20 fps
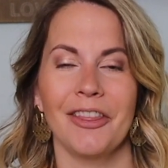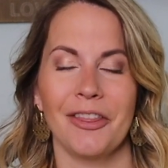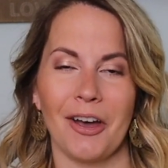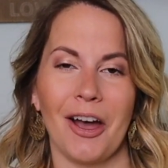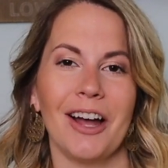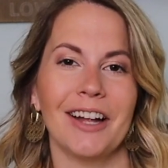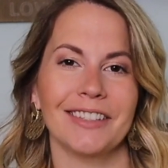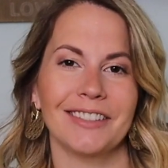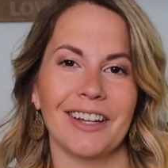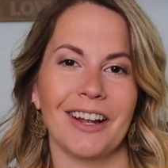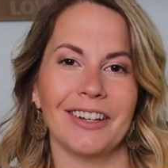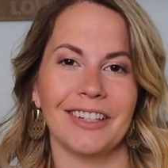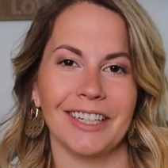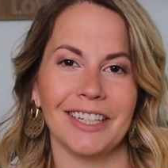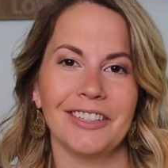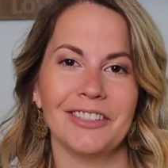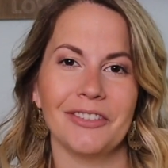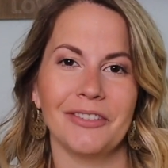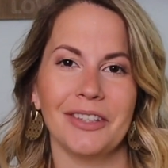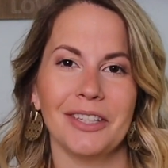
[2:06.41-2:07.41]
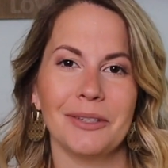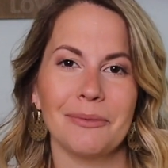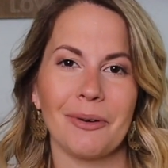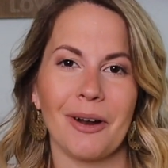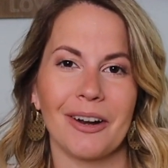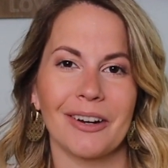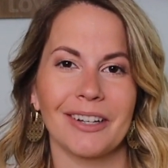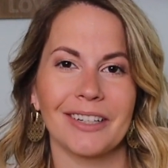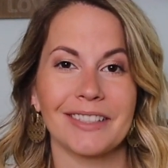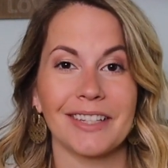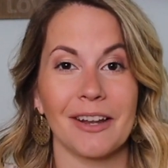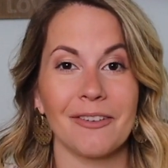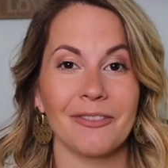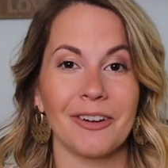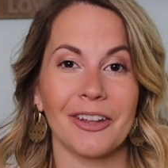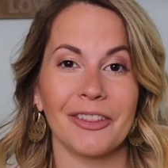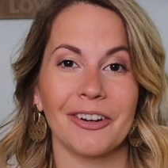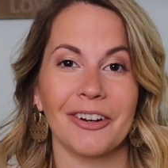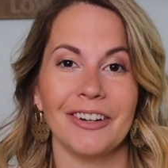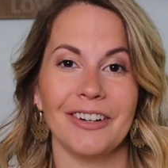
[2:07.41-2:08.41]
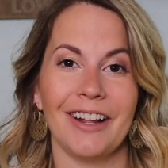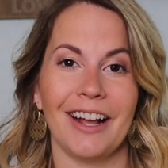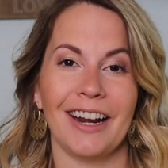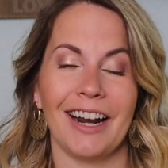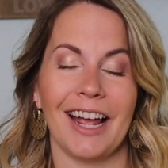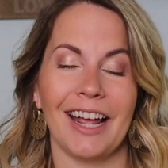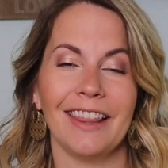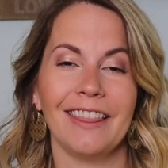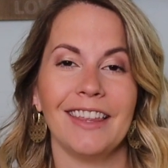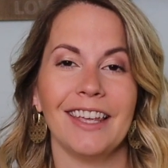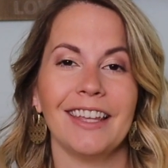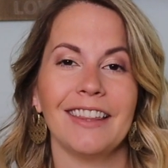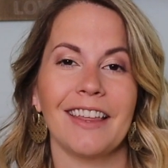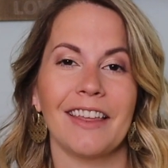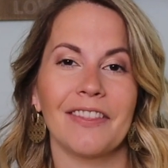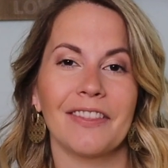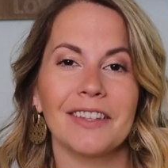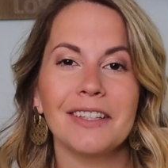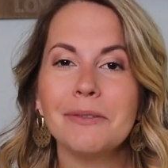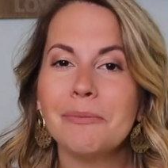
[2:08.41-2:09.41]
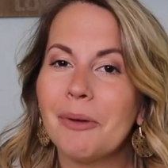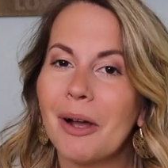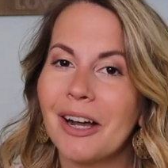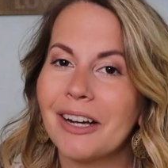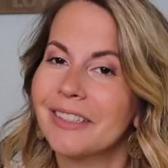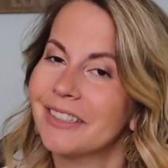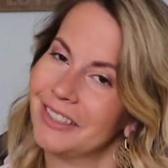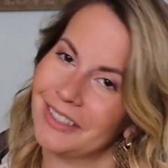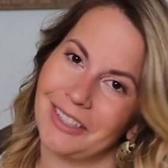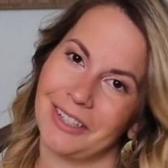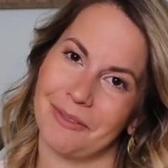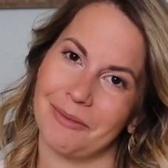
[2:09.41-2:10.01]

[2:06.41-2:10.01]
thoughts on each of these products and whether or not I think that this box is